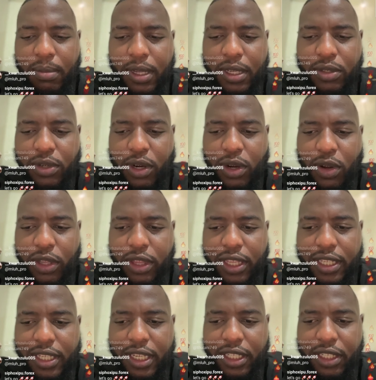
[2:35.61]
Please
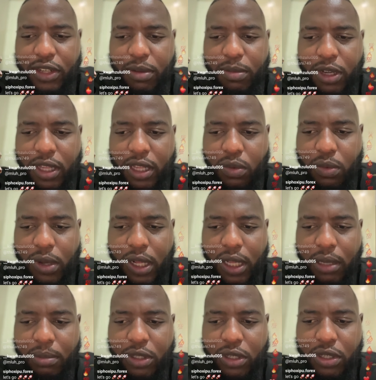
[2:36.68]
record the session. You're more than
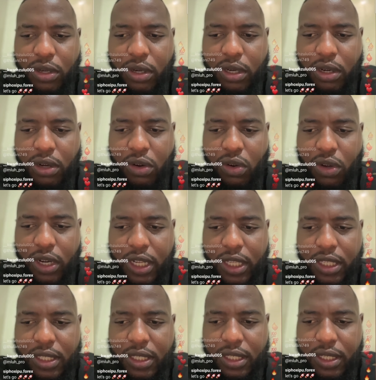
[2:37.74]
welcome to screen record
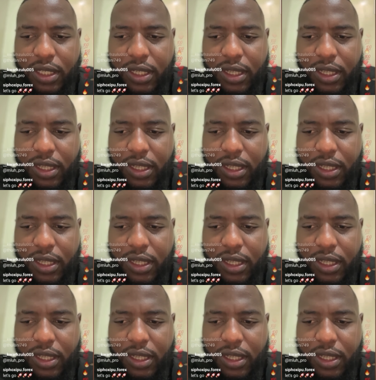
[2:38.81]
it.